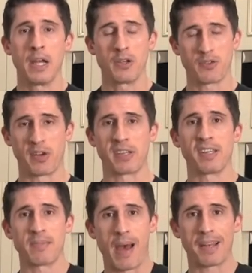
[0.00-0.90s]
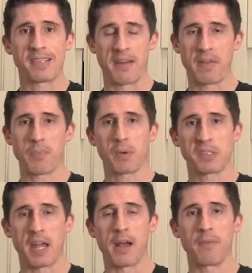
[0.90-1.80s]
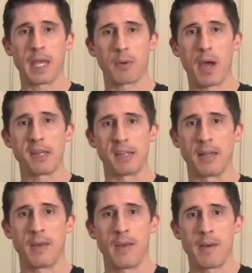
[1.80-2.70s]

Nutrition is about 70% of the equation.